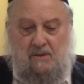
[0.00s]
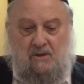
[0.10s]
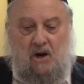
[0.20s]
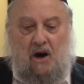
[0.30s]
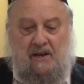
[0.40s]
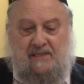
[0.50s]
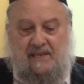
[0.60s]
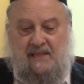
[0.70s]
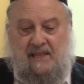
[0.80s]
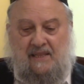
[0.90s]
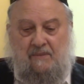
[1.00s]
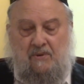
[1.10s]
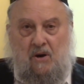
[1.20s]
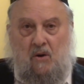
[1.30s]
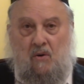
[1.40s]
God has said, let them
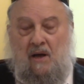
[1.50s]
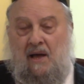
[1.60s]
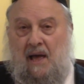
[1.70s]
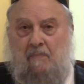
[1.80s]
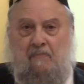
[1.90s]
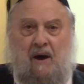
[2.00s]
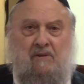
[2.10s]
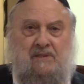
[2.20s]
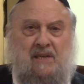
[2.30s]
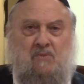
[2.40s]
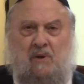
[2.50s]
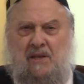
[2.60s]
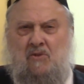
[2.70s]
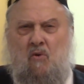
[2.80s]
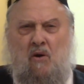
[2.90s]
go. And Paroi said, what are
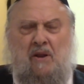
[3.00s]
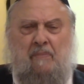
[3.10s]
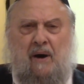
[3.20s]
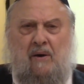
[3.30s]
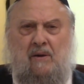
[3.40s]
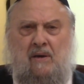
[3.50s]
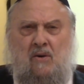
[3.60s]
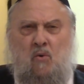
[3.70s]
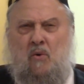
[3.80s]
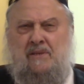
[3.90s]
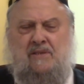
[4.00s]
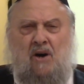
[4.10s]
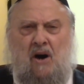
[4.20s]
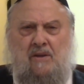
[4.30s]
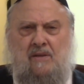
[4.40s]
you talking about? Who is
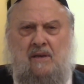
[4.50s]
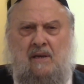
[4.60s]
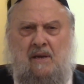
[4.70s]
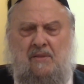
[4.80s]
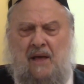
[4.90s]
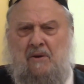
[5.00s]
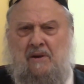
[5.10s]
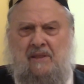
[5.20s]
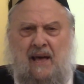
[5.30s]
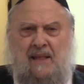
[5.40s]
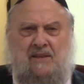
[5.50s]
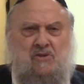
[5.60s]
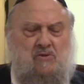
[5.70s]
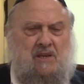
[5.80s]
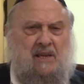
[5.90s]
God? Not only that, the
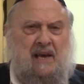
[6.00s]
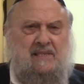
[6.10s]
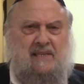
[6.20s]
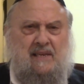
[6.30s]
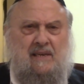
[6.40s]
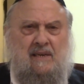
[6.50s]
Jews are lazy.